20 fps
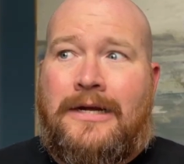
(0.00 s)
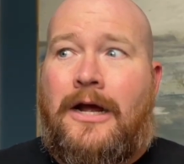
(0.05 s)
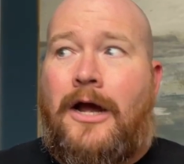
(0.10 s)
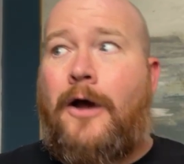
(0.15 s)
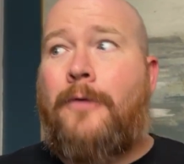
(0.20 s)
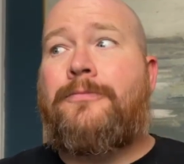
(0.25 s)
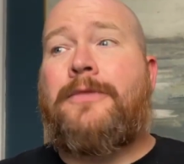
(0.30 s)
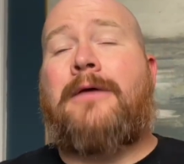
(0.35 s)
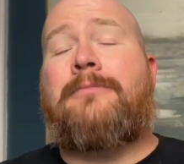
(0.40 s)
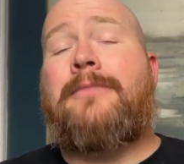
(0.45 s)
I
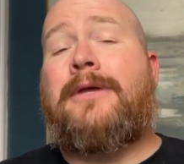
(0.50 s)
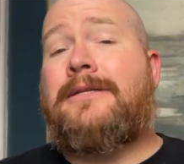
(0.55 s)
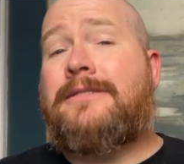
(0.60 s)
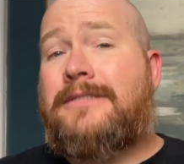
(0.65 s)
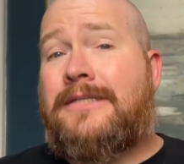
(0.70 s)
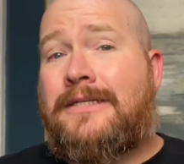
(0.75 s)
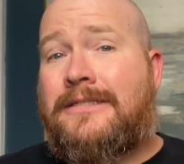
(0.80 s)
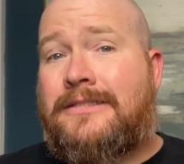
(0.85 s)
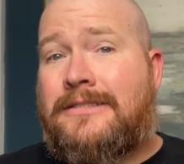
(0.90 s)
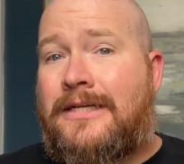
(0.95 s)
hope that made
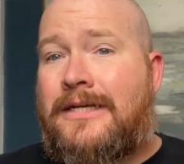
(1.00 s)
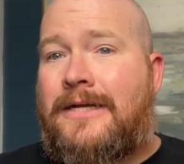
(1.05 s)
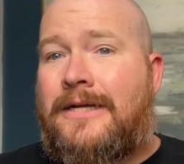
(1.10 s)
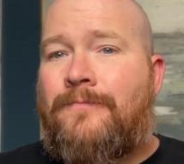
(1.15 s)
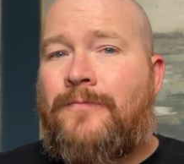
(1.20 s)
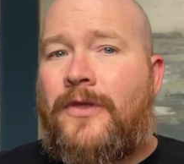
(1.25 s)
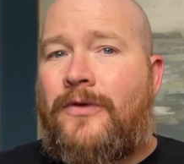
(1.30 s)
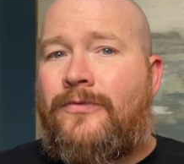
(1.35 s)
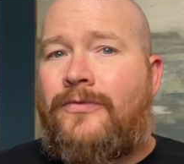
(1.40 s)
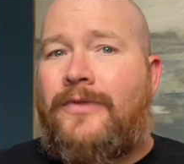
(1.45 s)
sense.
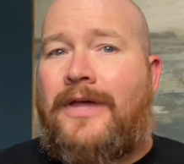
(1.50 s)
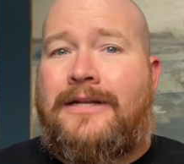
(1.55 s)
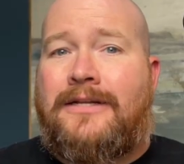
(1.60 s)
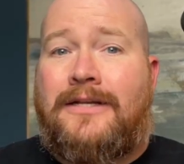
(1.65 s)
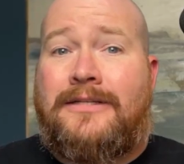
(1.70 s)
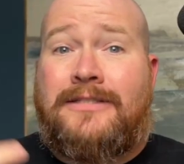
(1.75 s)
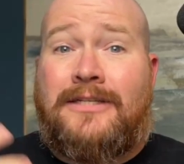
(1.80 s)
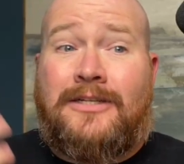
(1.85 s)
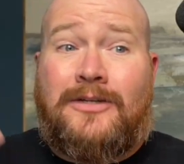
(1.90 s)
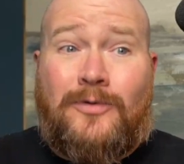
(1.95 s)
If that
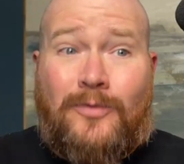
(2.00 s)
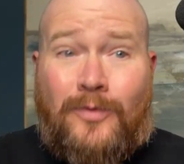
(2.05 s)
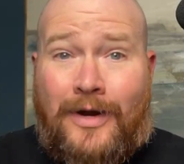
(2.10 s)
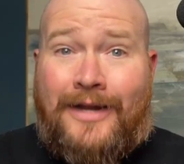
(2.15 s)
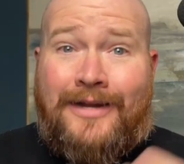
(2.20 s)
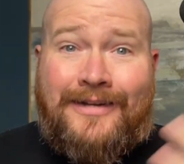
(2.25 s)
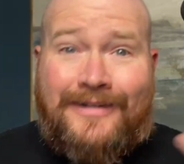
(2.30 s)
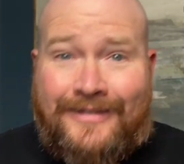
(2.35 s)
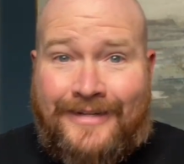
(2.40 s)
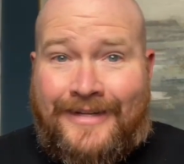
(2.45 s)
doesn't
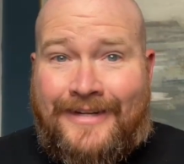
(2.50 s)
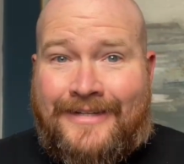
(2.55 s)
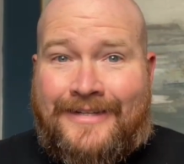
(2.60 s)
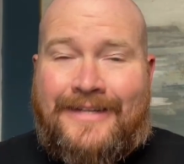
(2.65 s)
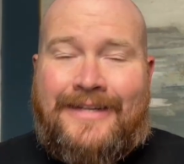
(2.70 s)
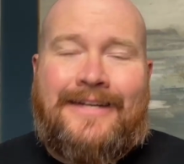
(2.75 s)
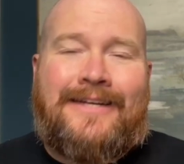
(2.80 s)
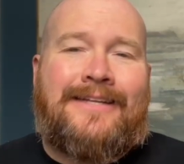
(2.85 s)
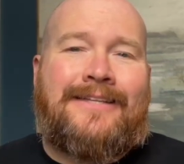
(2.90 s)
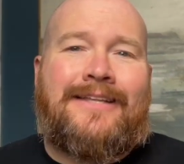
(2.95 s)
quite
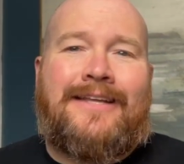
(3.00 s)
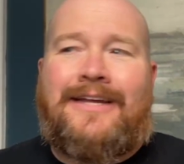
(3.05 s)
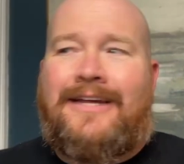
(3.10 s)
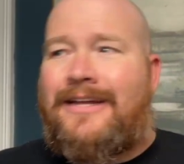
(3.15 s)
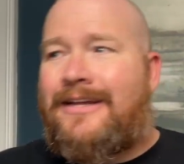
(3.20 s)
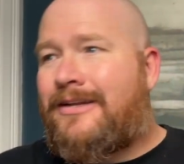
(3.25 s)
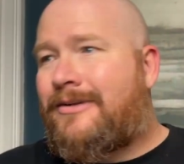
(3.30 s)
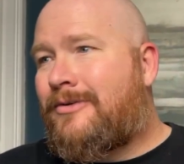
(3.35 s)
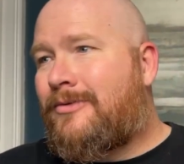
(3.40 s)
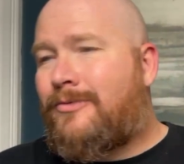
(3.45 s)
click,
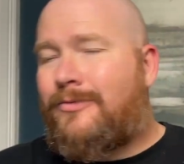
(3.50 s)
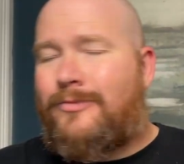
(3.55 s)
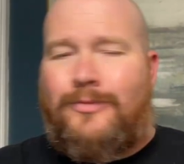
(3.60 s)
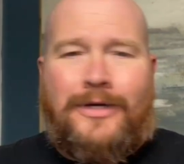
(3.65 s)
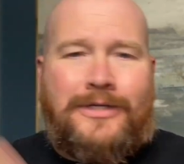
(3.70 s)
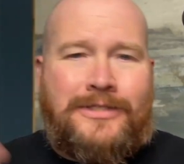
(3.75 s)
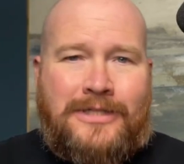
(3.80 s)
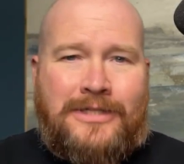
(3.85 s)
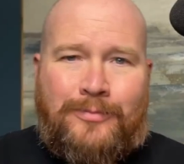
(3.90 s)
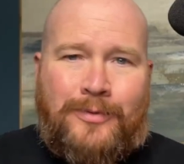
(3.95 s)
then
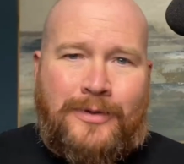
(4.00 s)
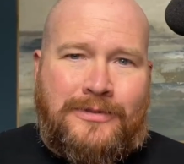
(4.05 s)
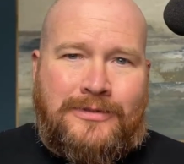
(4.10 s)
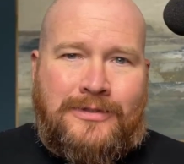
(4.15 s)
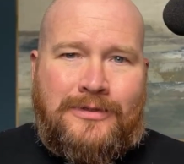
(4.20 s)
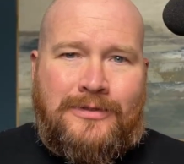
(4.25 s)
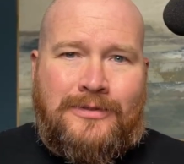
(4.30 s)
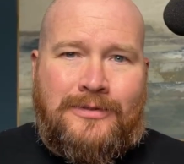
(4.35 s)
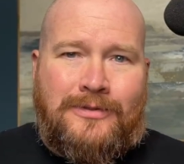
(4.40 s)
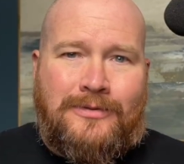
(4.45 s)
reach up
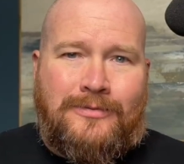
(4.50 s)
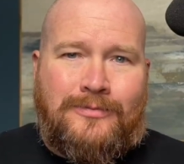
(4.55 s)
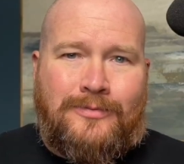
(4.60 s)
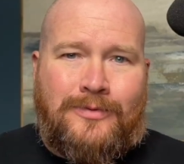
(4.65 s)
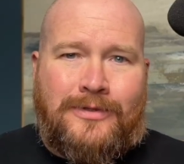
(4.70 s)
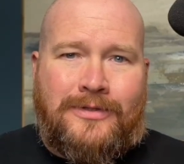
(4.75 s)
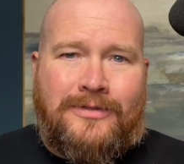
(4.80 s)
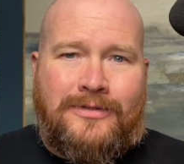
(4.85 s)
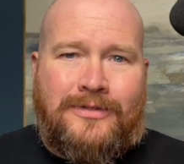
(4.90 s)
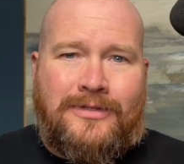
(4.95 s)
into
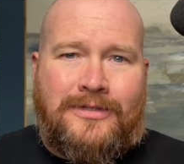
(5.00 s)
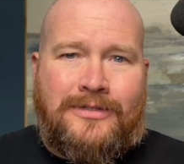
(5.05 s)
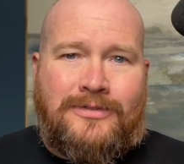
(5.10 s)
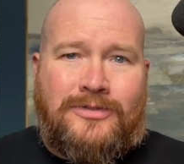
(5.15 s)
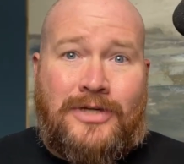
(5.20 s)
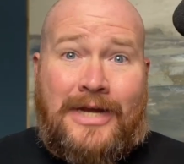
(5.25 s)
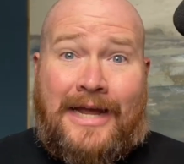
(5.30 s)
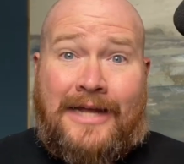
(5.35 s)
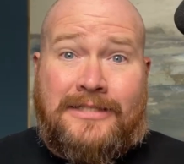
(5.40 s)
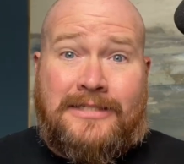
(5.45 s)
one of the
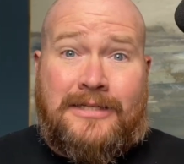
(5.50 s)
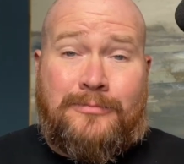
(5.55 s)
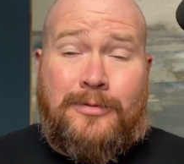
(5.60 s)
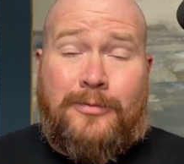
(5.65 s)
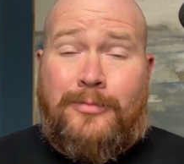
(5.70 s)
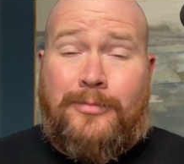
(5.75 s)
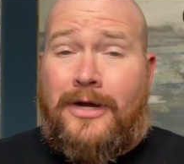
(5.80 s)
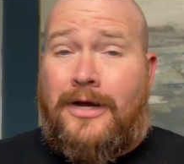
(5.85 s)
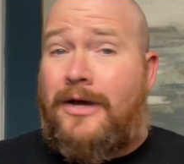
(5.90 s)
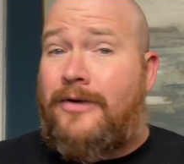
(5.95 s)
chats up
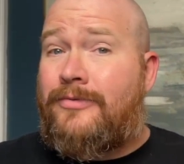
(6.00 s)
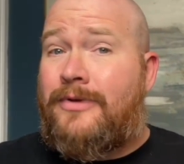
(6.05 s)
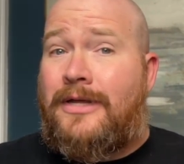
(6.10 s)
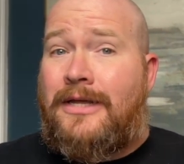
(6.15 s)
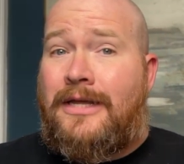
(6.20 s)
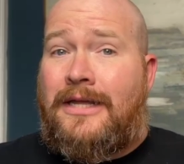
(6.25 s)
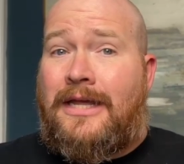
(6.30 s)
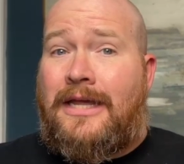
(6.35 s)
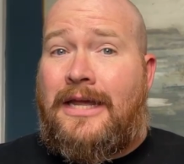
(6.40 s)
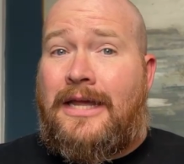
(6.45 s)
above
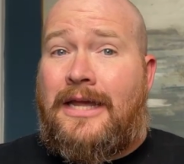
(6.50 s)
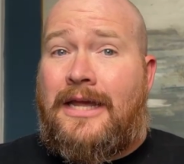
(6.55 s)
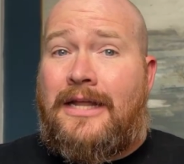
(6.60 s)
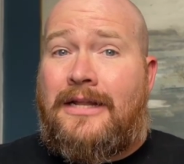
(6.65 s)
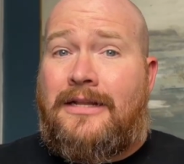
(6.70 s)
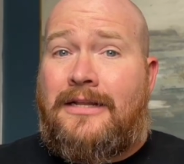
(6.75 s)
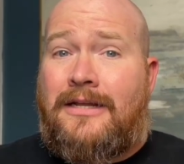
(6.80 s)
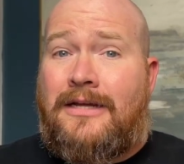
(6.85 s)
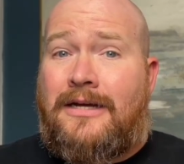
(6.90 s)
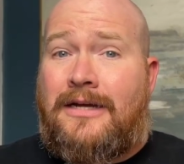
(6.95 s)

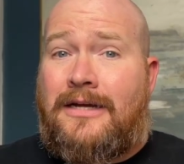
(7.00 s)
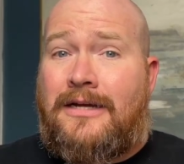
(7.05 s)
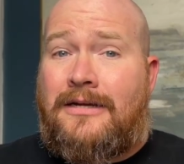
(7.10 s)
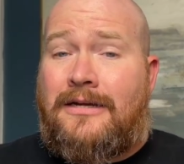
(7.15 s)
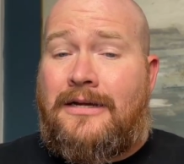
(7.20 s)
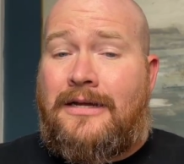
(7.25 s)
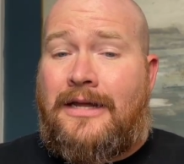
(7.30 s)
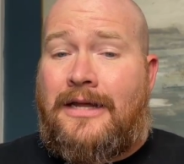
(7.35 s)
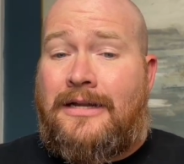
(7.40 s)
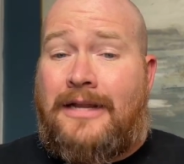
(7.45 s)
and
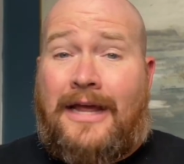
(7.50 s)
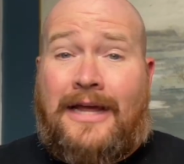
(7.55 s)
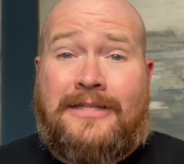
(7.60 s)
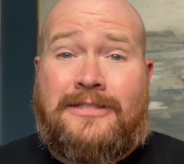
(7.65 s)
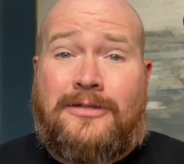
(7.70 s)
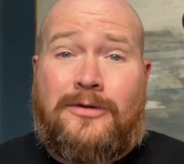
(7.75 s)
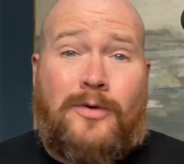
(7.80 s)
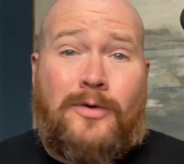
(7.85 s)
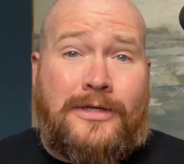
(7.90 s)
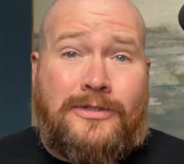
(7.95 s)

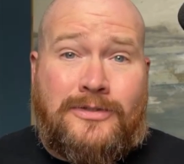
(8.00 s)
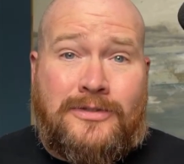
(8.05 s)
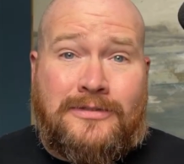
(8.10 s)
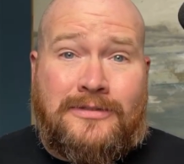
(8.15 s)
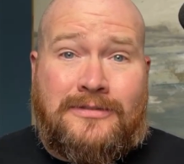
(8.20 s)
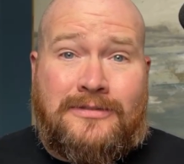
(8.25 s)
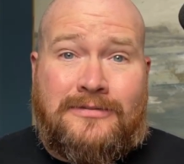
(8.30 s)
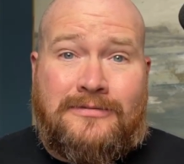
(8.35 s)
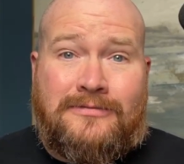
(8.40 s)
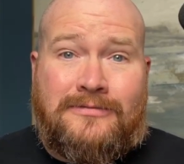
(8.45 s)
ask
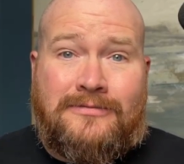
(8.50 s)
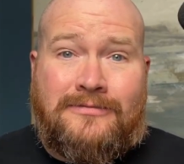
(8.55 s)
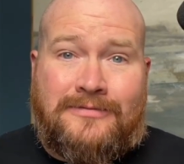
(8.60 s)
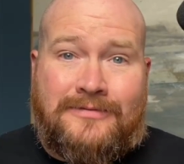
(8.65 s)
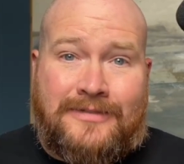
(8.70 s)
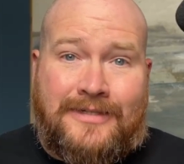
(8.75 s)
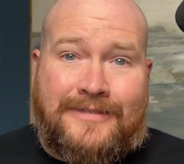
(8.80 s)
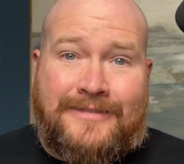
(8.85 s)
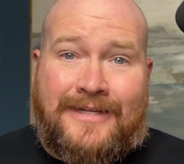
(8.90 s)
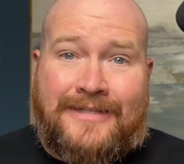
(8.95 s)
questions,
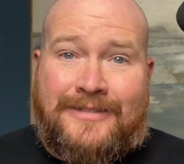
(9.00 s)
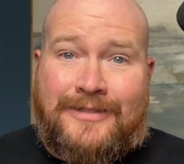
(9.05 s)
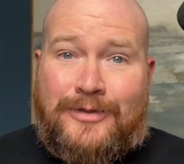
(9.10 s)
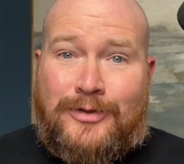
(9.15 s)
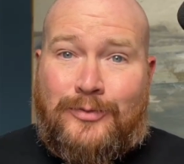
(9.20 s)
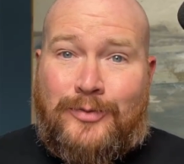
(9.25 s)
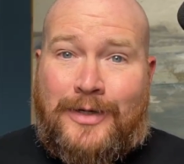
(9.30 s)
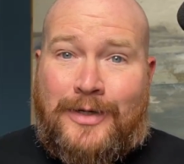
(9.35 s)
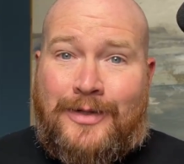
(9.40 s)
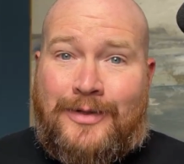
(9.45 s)
because that's a
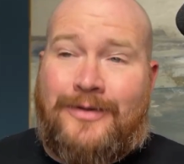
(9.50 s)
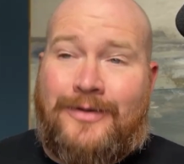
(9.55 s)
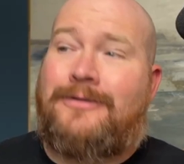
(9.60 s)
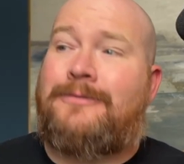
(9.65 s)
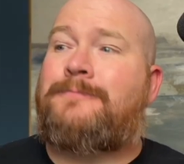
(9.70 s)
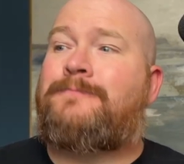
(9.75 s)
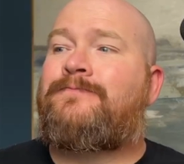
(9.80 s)
good way to learn.